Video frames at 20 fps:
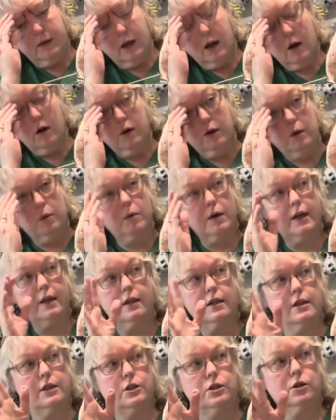the one
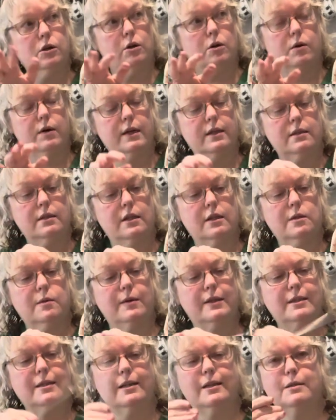in the turquoise. This
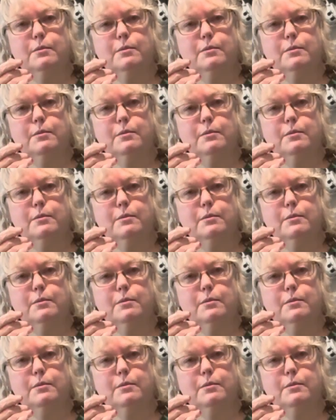one says